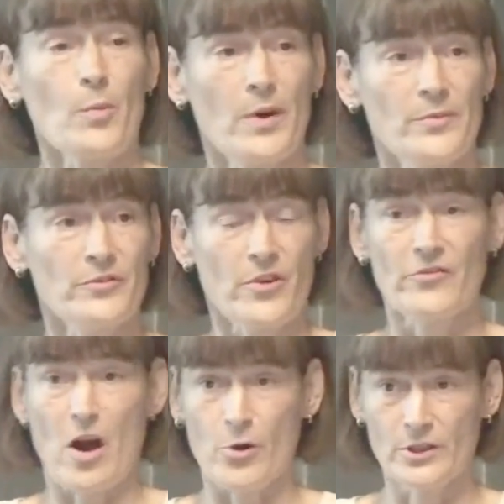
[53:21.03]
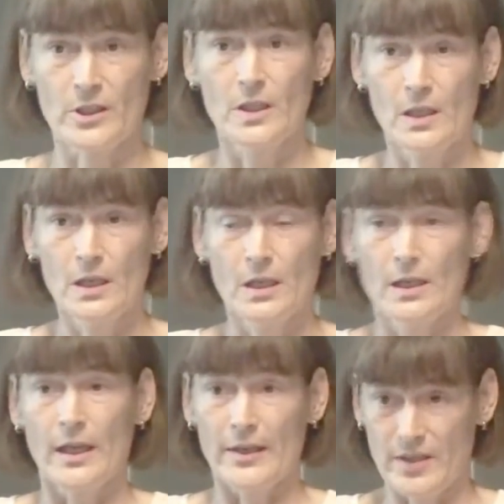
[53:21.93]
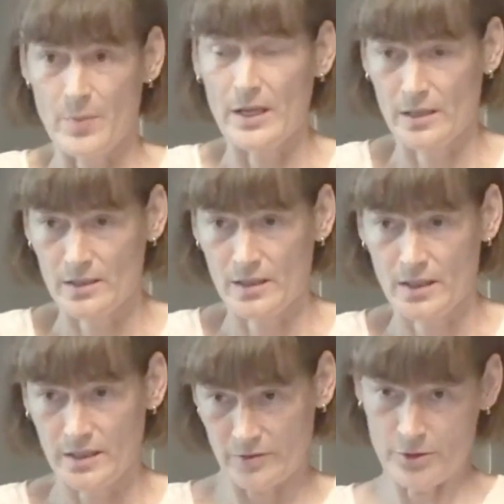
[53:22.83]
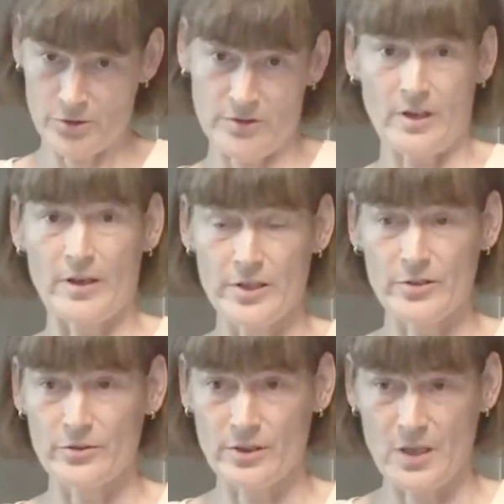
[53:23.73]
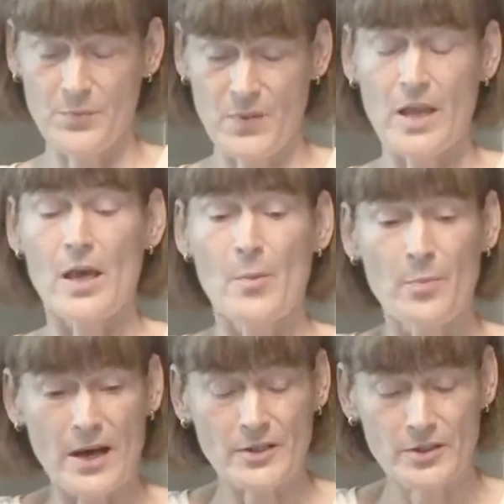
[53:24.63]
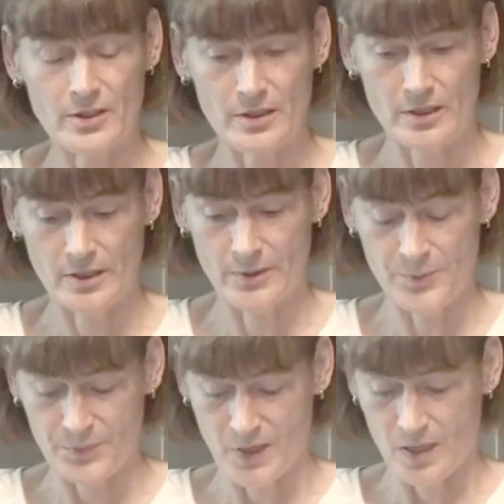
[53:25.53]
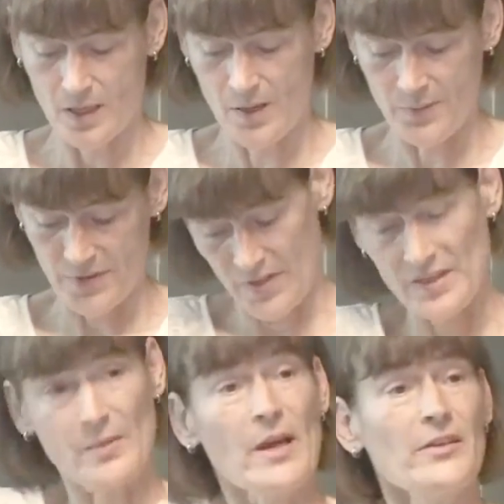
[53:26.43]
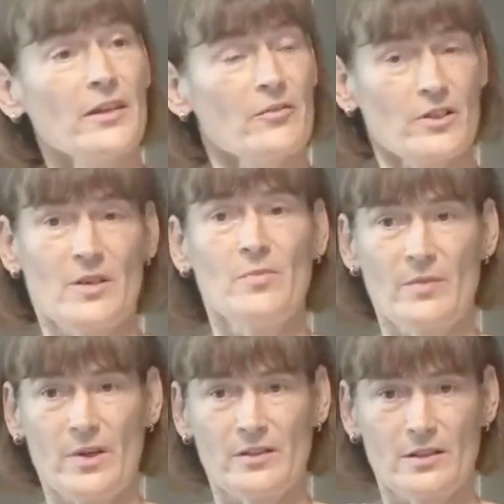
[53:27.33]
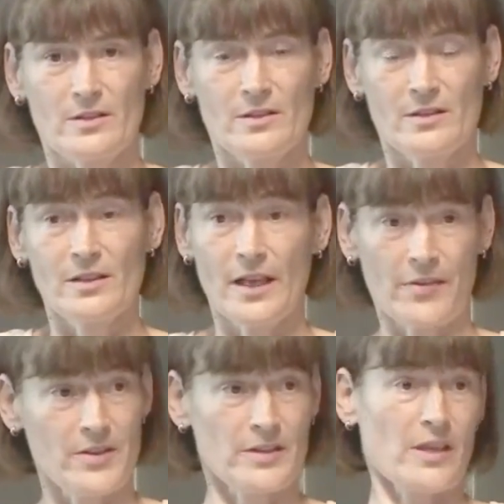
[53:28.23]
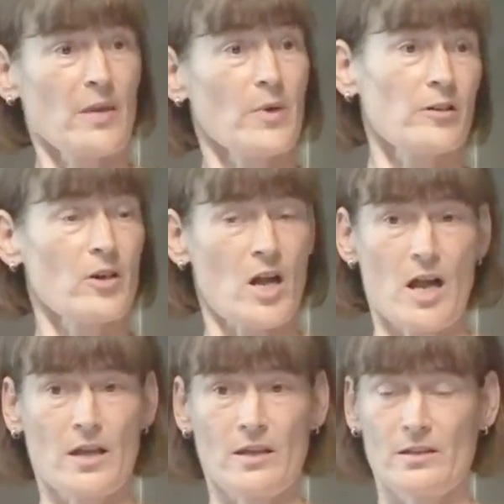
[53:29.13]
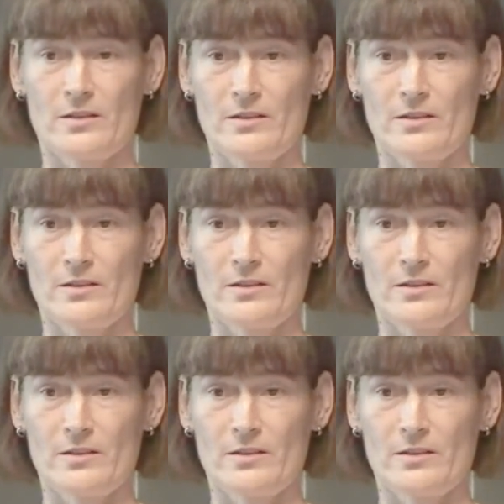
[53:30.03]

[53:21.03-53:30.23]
problems were found independently in evolutionary history, but the same idea was implemented. Like this camera eye,